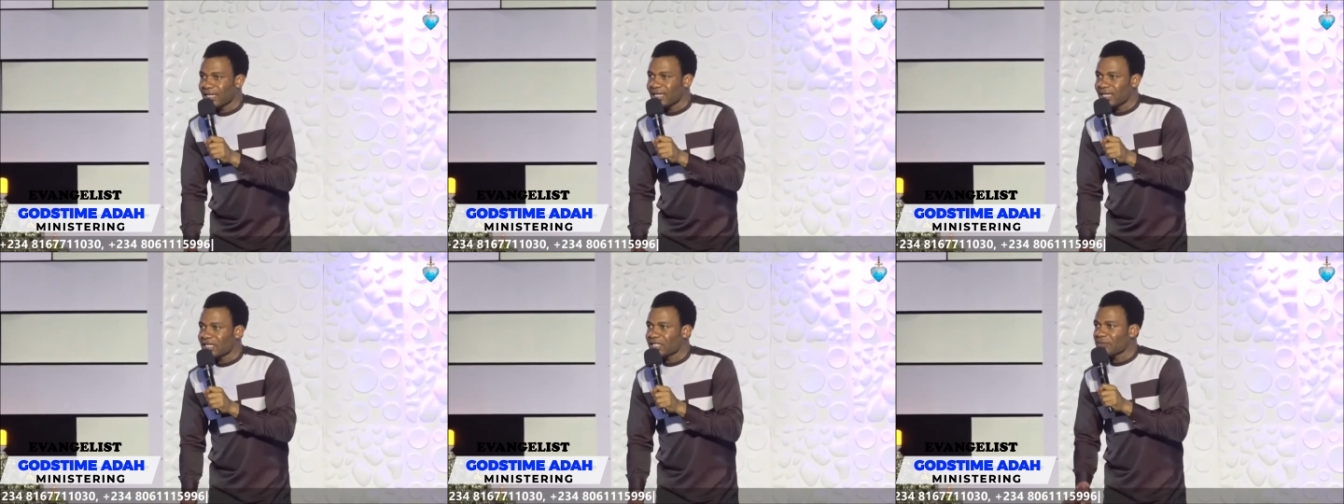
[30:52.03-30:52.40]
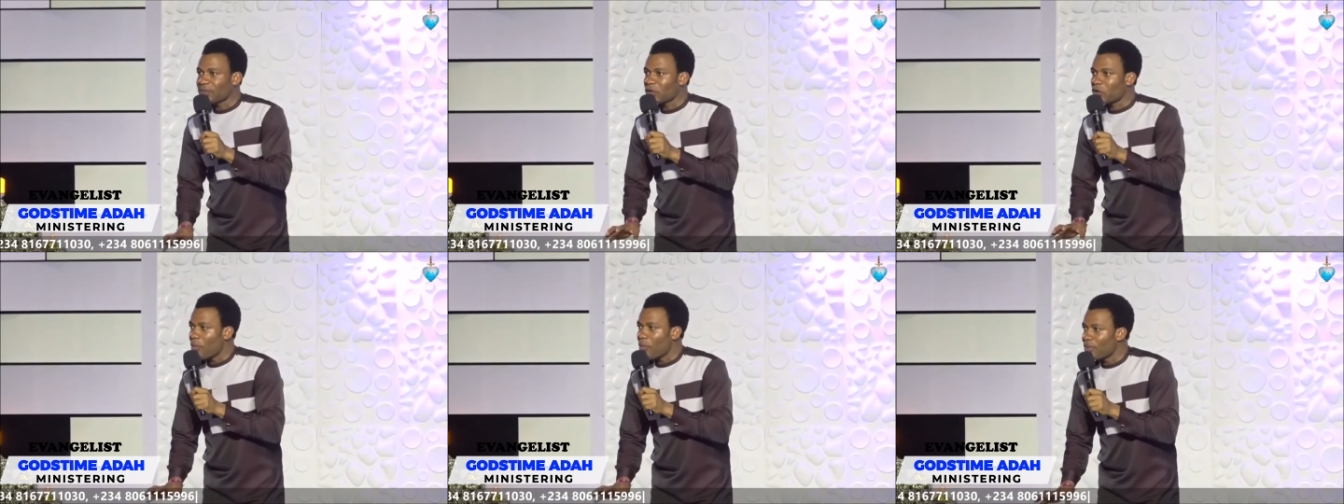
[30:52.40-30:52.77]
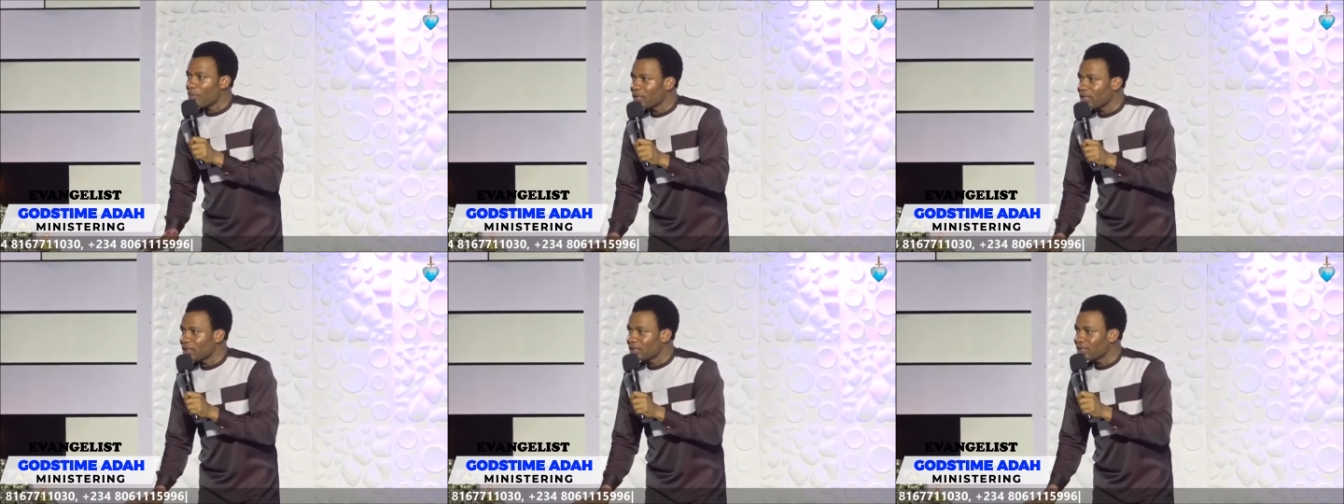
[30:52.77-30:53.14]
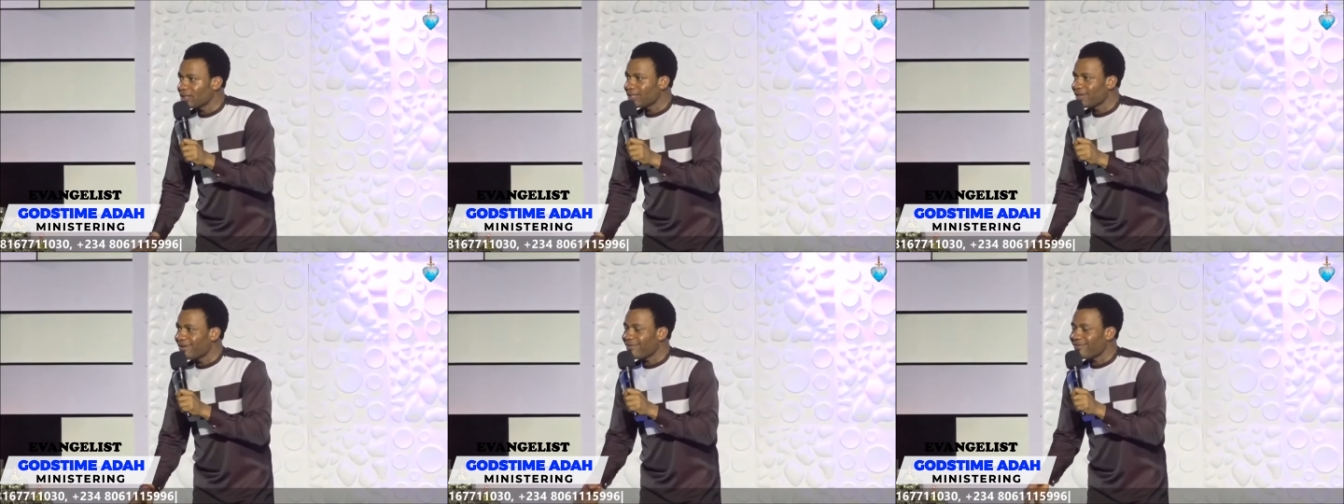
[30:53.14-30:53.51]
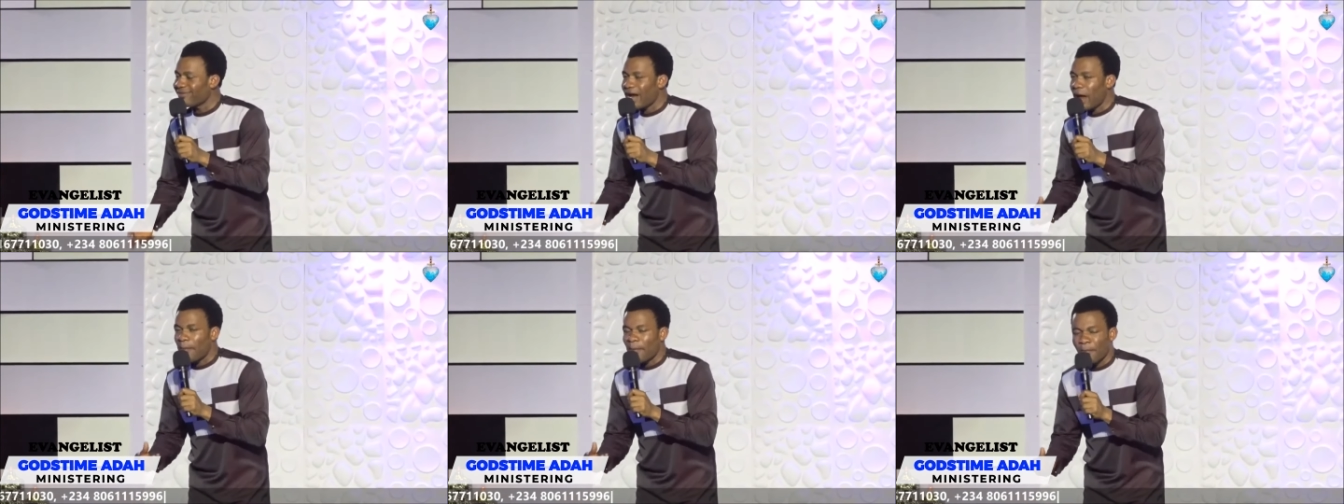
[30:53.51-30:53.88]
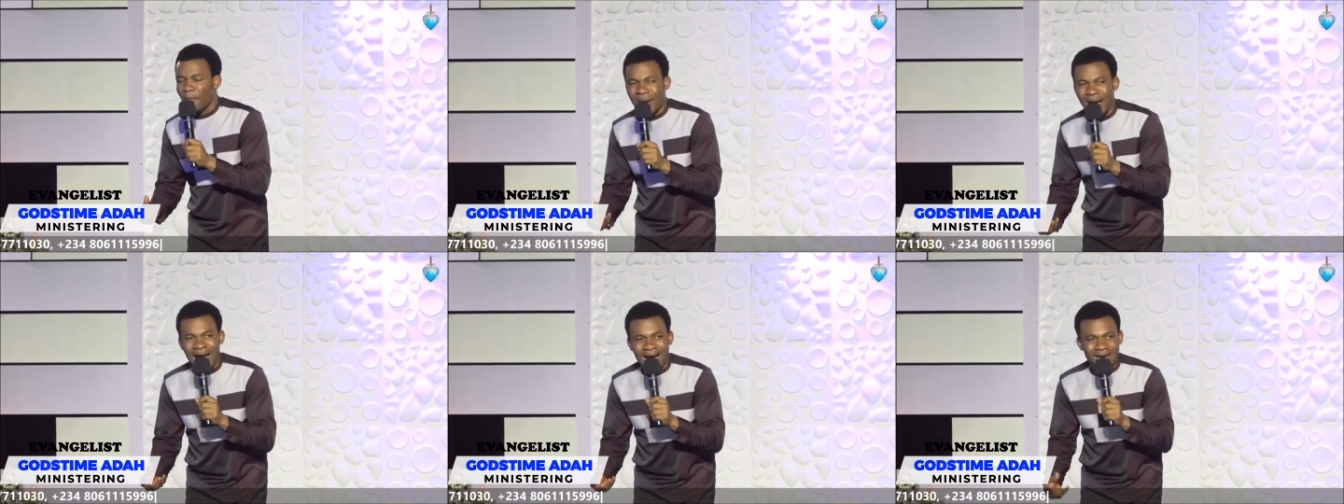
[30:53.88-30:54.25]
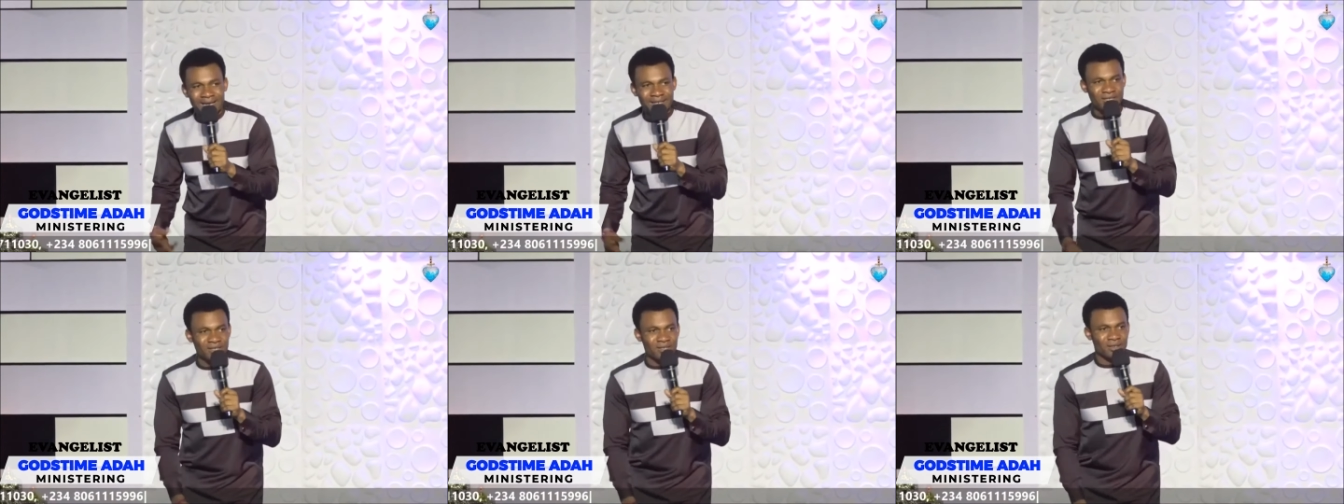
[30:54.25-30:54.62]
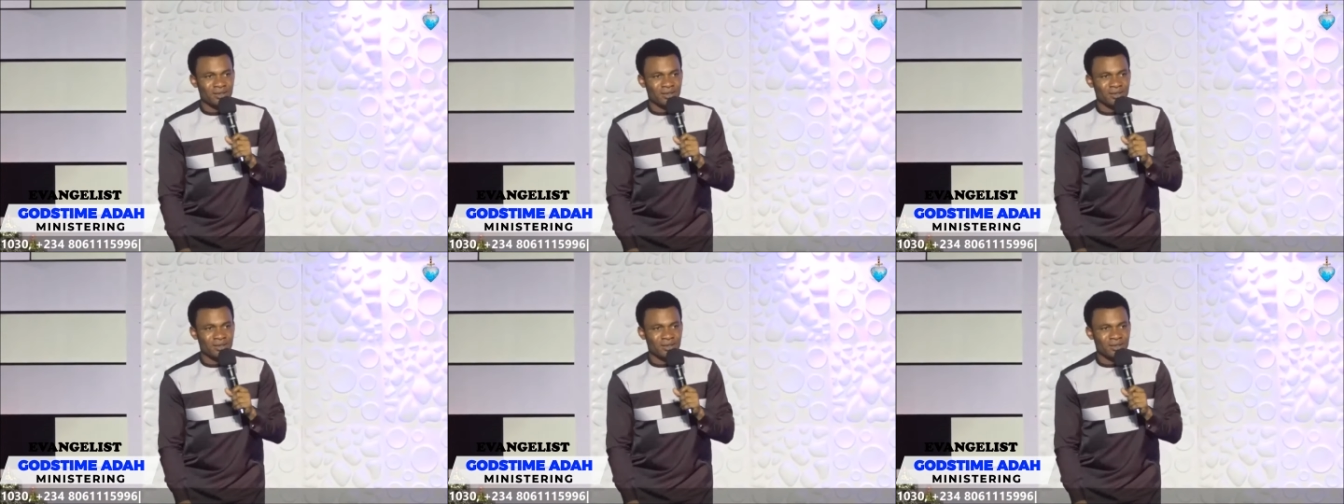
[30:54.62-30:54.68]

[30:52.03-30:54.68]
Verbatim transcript: is becoming rampant.